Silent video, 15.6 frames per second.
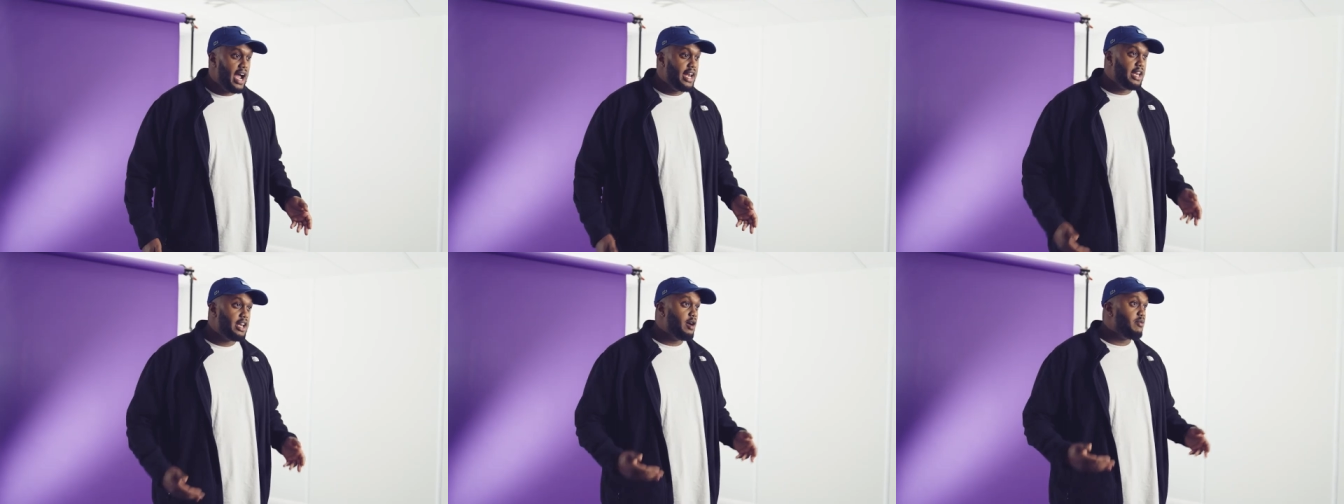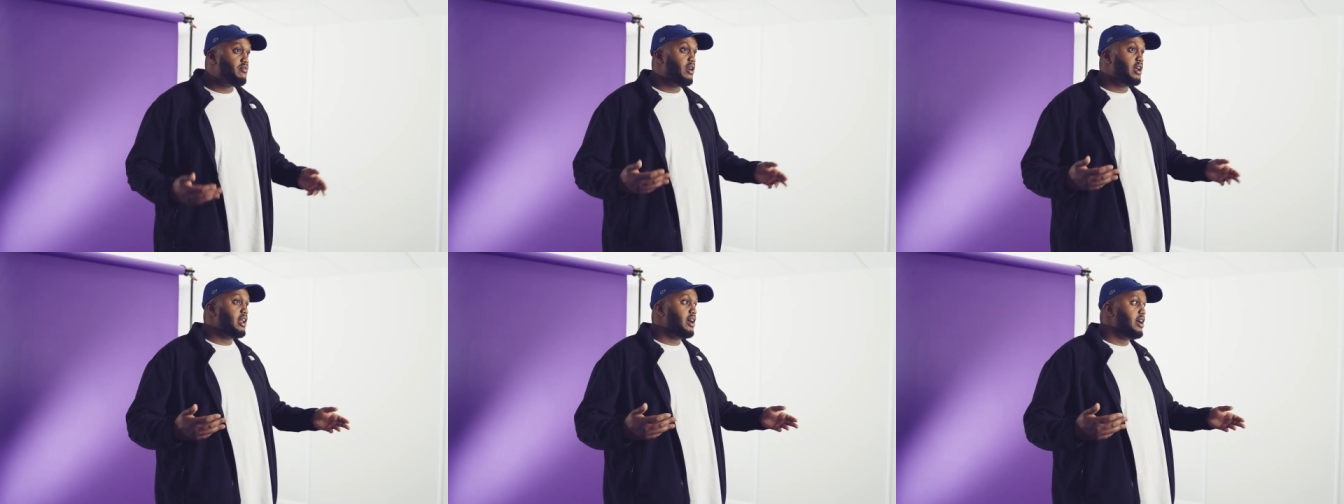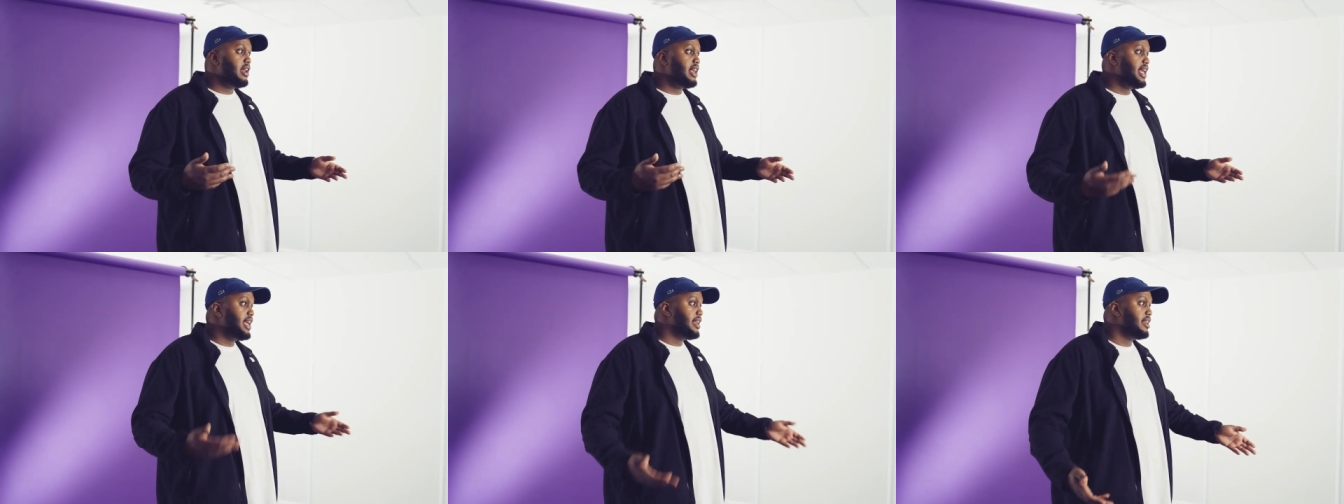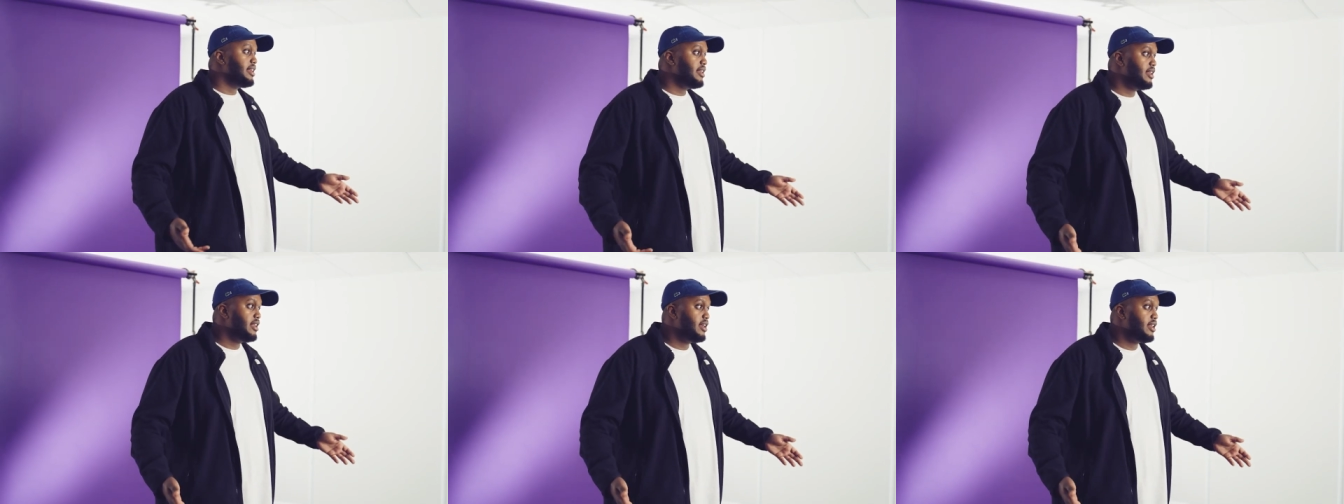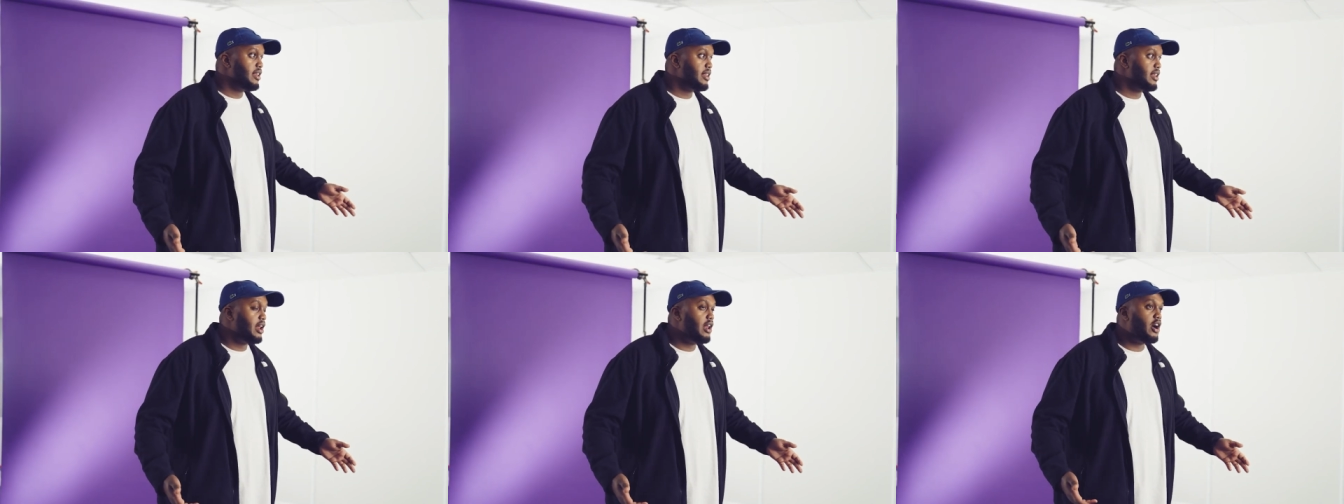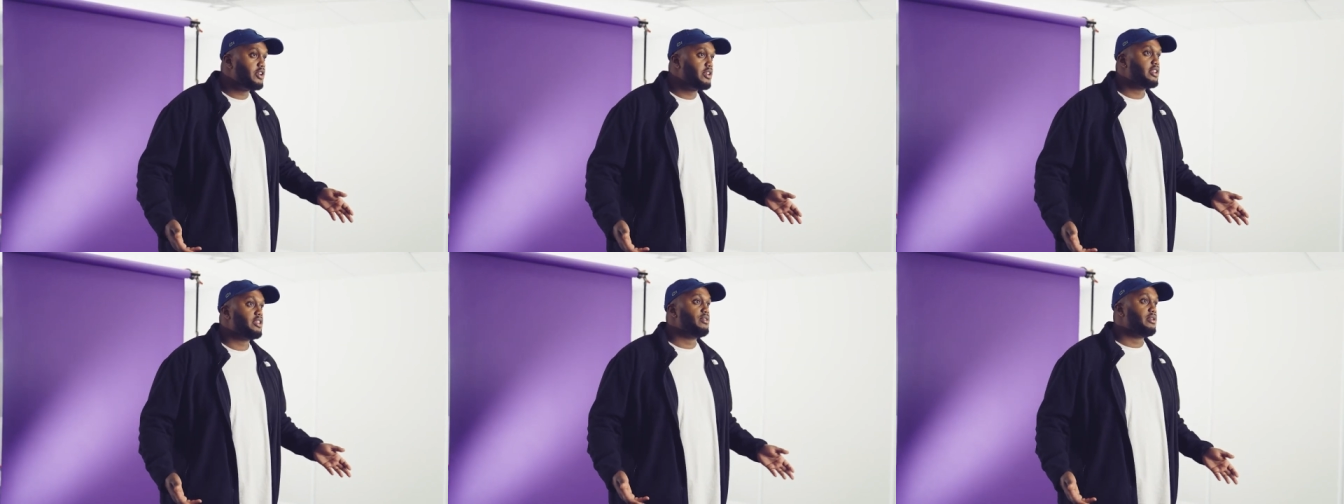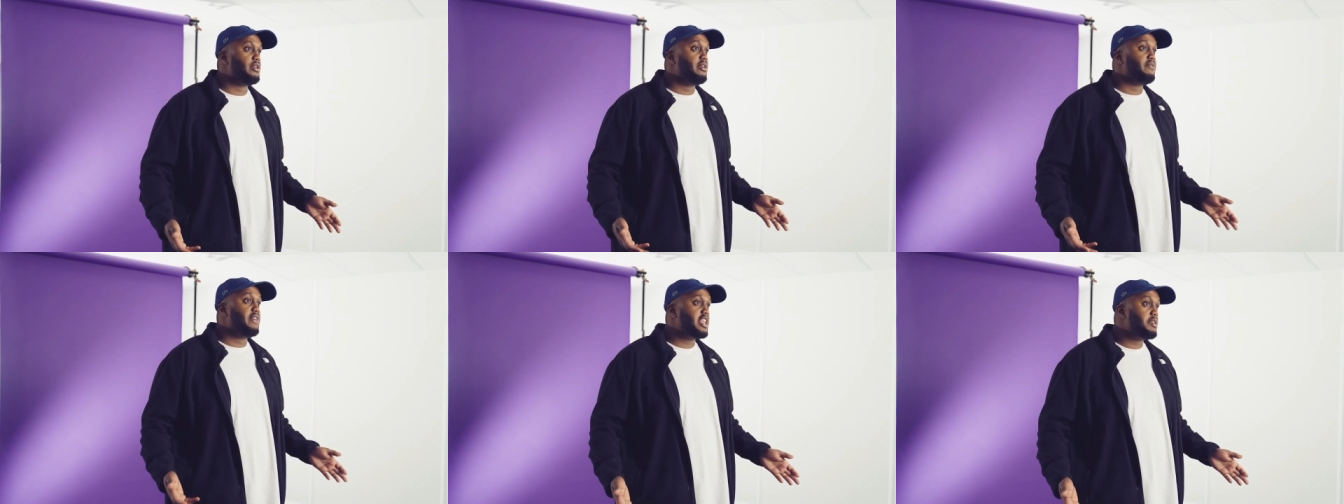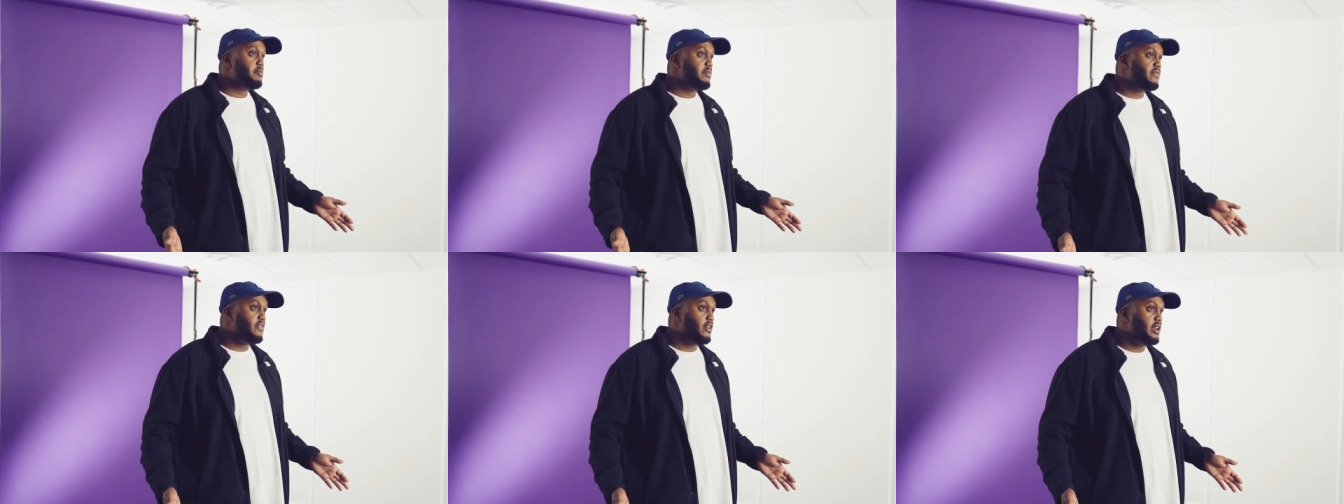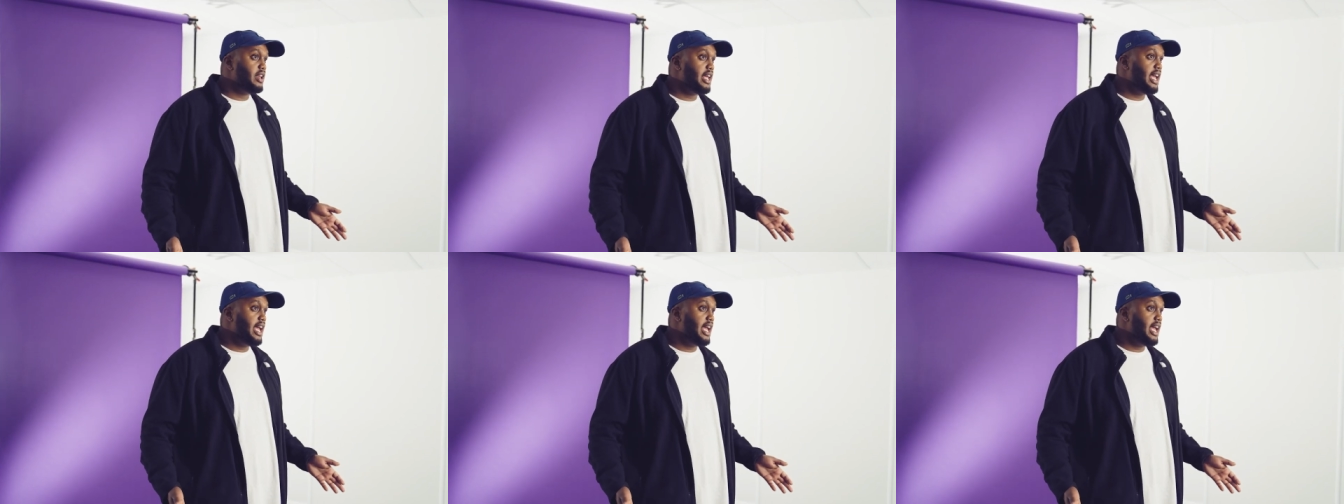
I ended up uh, leading the largest student investment fund